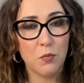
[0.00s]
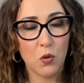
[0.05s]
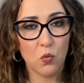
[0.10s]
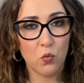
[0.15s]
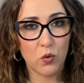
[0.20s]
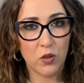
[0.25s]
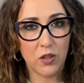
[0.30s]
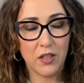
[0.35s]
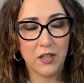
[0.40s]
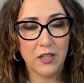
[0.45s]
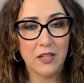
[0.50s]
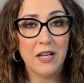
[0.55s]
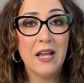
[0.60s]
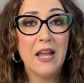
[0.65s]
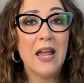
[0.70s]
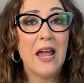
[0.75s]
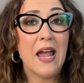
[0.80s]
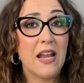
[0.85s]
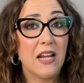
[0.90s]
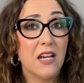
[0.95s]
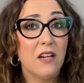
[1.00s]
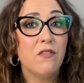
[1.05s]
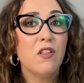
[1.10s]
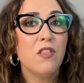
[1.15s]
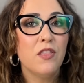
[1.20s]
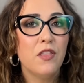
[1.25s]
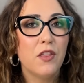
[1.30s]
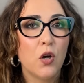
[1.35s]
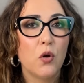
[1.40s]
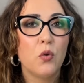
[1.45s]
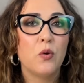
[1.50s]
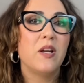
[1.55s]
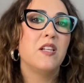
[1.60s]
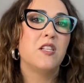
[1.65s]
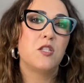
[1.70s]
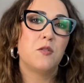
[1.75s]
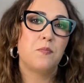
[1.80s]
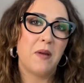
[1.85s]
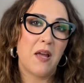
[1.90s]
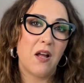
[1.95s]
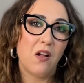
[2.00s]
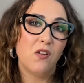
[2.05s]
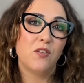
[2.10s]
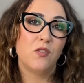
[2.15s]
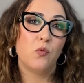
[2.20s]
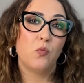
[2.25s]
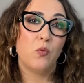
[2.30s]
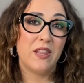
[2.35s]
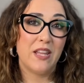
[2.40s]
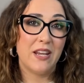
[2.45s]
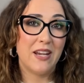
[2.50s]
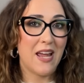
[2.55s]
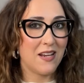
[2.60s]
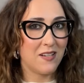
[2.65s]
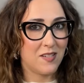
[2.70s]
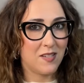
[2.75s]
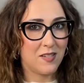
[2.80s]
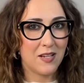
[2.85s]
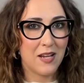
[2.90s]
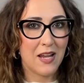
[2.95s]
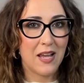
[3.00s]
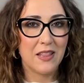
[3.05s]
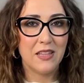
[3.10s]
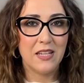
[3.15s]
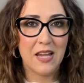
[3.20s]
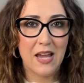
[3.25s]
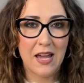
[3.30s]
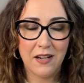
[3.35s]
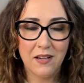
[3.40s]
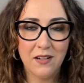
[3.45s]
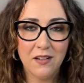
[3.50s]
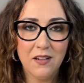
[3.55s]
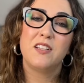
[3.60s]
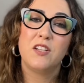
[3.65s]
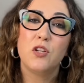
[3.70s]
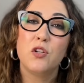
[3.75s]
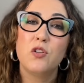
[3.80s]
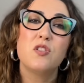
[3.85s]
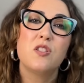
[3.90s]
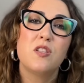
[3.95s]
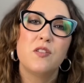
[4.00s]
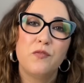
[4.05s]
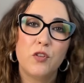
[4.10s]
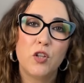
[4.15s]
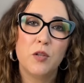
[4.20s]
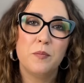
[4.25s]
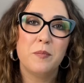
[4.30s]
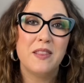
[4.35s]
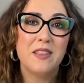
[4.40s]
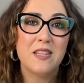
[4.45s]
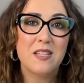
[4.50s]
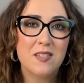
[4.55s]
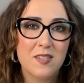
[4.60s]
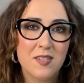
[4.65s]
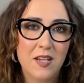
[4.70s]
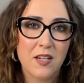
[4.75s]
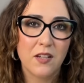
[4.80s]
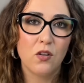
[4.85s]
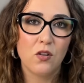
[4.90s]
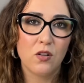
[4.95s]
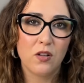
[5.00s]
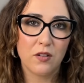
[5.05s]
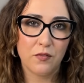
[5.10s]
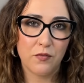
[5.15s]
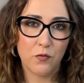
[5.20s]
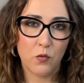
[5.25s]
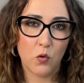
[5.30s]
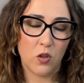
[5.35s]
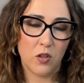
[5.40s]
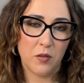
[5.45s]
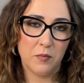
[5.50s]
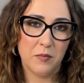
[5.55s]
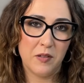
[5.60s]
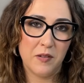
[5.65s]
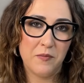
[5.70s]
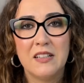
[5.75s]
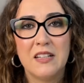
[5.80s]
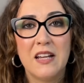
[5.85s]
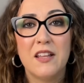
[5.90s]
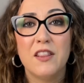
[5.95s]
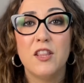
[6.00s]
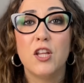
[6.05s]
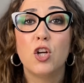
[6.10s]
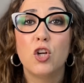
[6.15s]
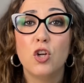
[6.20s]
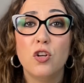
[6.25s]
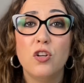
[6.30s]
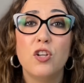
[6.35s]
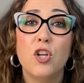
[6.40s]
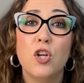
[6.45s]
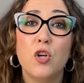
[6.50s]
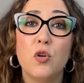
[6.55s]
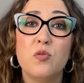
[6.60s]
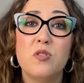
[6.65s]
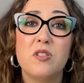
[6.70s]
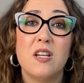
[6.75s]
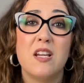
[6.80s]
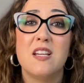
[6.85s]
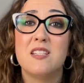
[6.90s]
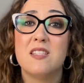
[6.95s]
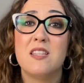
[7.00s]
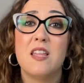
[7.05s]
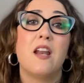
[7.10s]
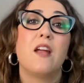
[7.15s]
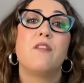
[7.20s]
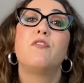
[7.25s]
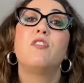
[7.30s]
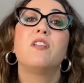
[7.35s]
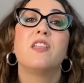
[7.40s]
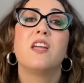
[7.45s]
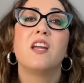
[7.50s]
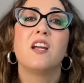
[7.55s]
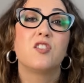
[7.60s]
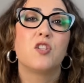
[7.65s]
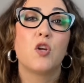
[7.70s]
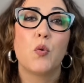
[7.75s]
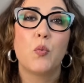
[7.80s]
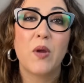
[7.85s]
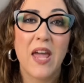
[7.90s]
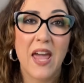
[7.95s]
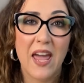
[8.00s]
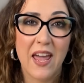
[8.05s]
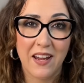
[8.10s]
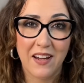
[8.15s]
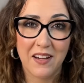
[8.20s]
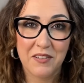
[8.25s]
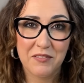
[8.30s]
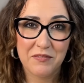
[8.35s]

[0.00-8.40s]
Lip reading: word, and even though it's spelled with an S at the end, you use the verb in the singular form. The good news is that everything's okay.